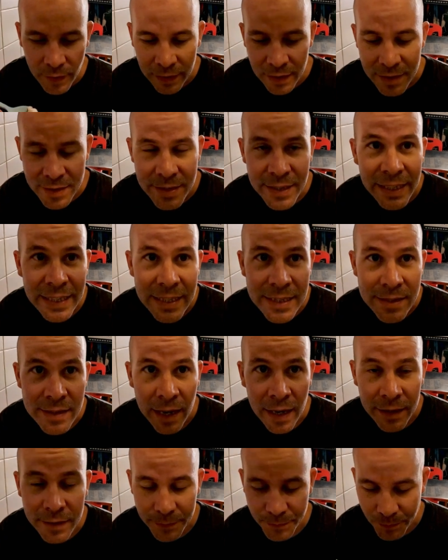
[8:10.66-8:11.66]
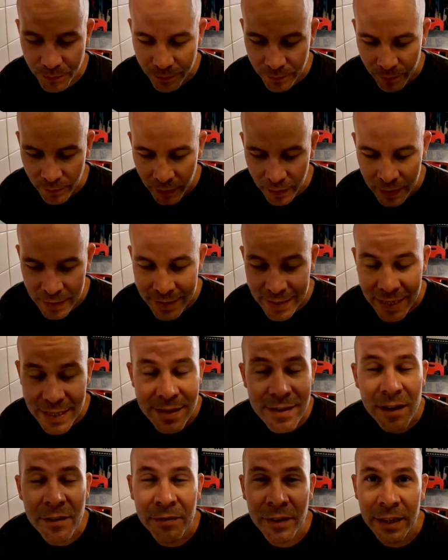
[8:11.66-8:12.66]
And as Diggy said, it
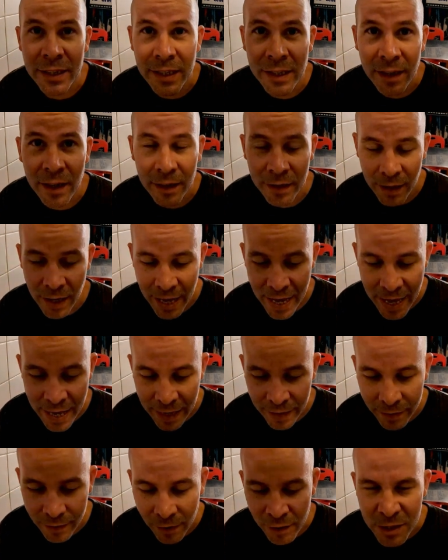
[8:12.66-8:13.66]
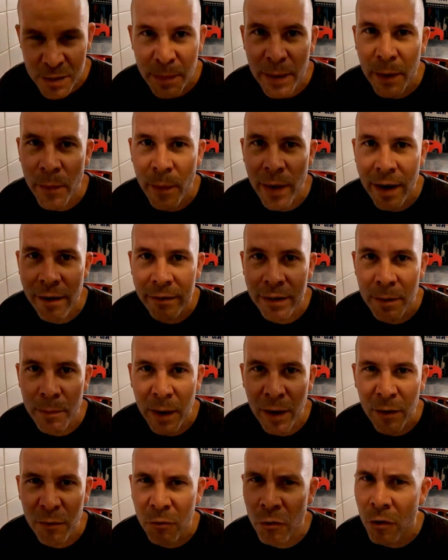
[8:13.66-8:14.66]
tastes like vanilla. That egg, I was a bit wary
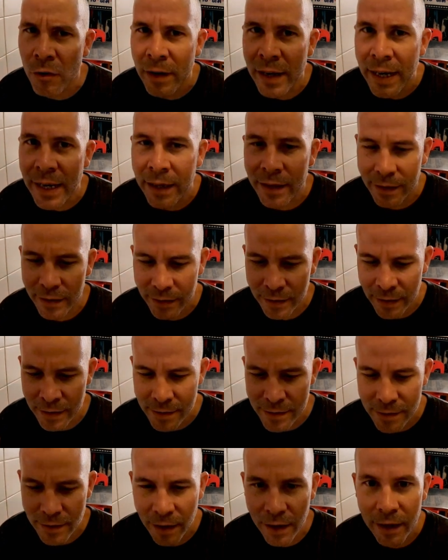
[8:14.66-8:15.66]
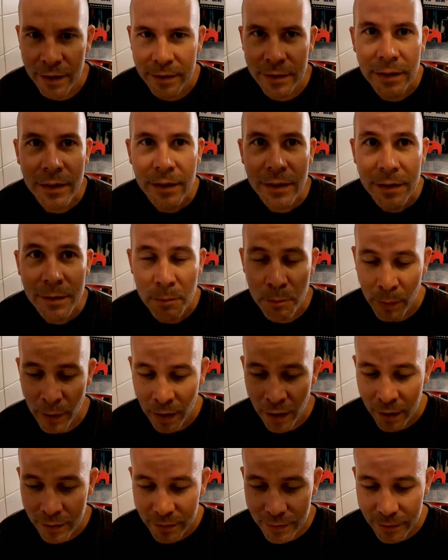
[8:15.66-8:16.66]
about raw egg inside,
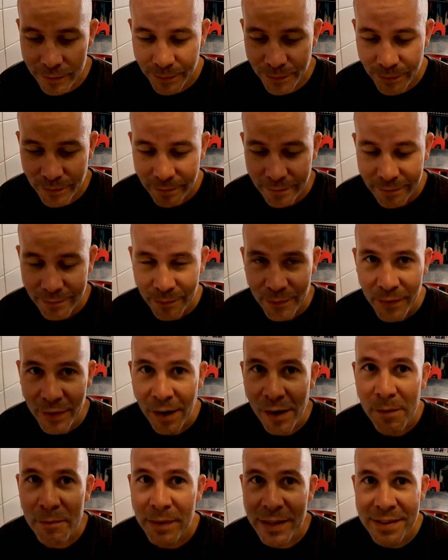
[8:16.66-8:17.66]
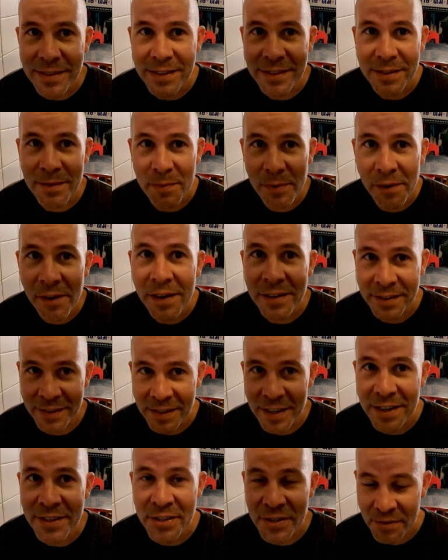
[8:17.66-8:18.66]
but I'm pleasantly surprised.
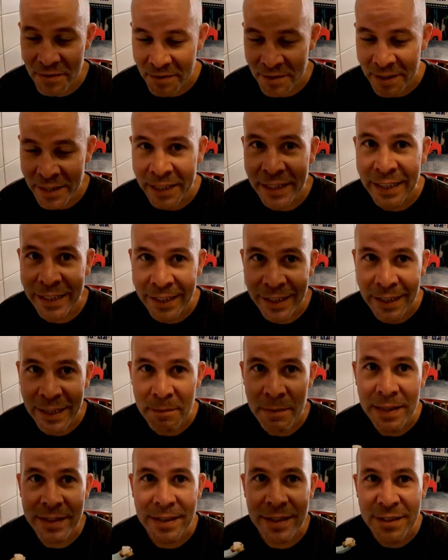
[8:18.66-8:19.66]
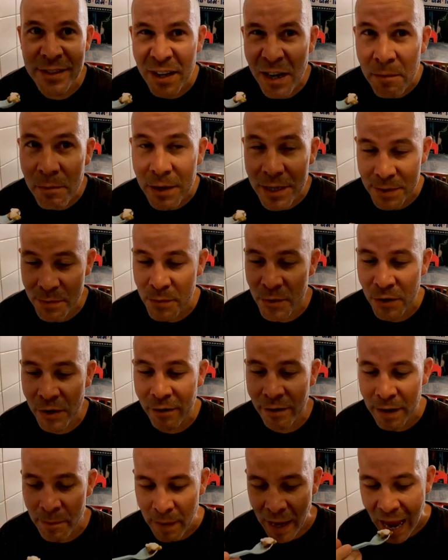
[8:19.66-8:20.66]
It's actually really good. It makes it so much more
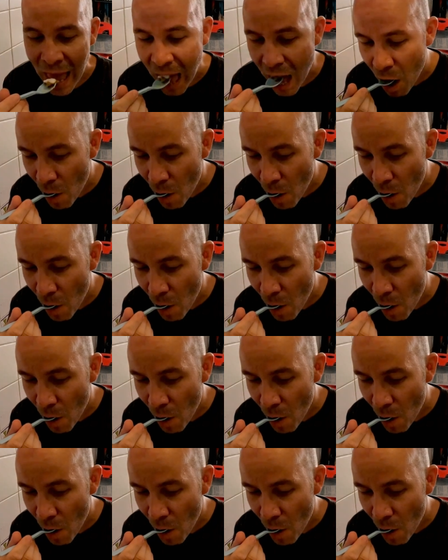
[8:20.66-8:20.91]
creamy.